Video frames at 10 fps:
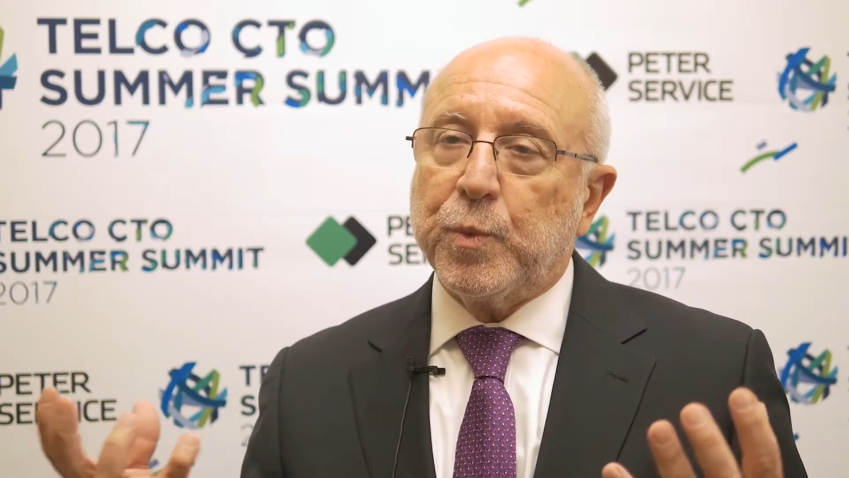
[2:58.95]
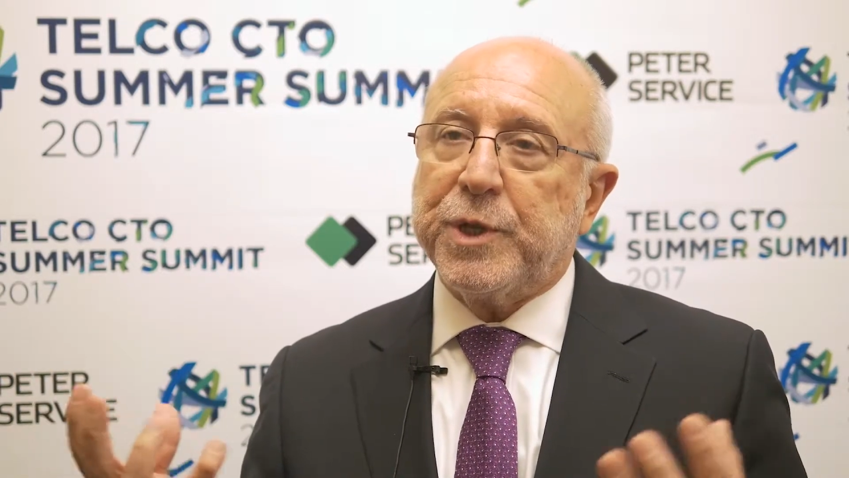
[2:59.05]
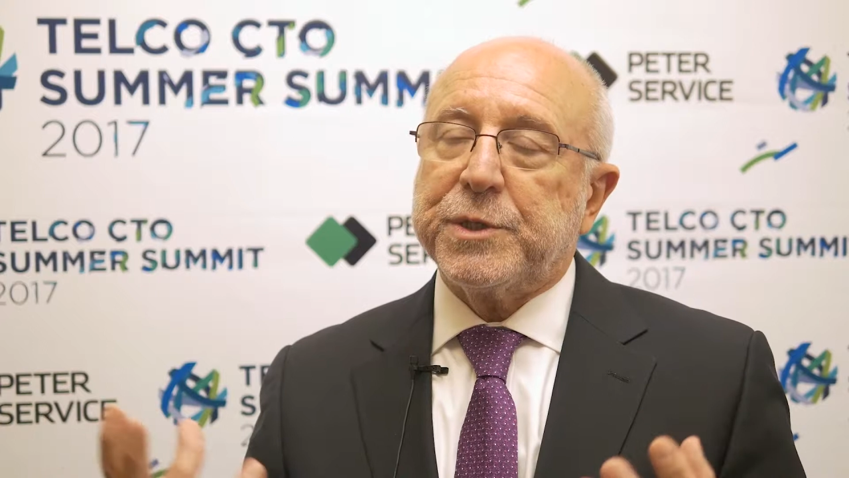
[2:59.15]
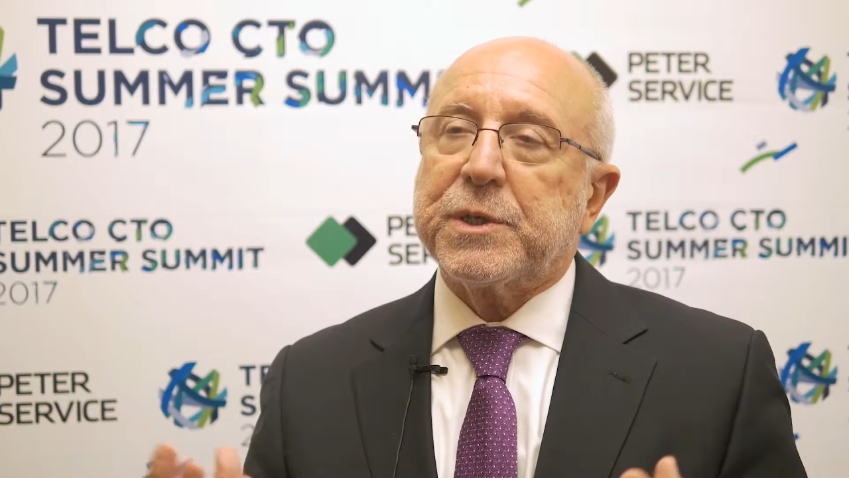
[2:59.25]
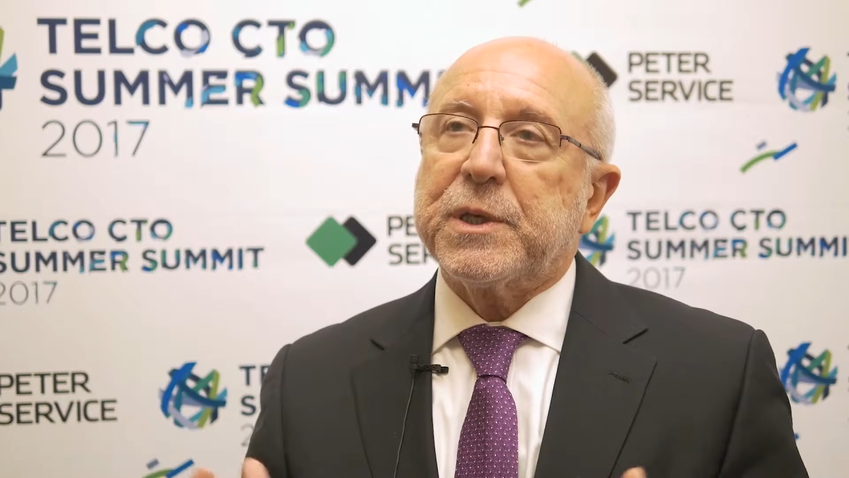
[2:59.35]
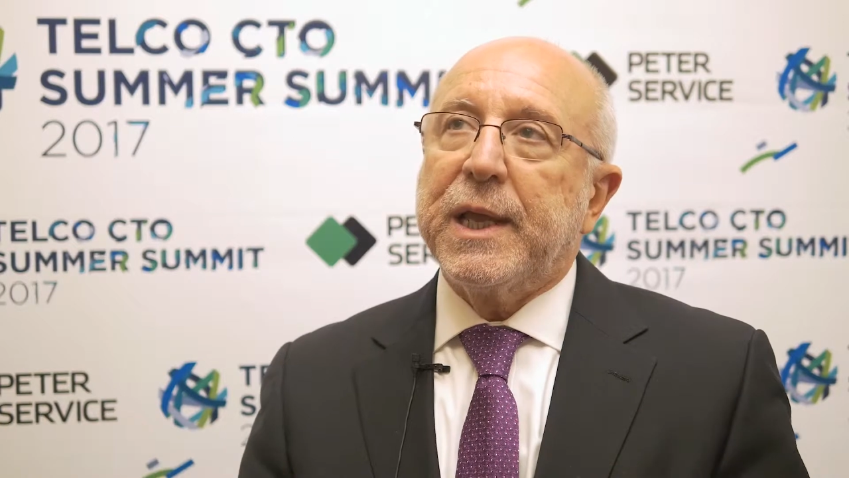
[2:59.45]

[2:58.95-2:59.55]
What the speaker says: which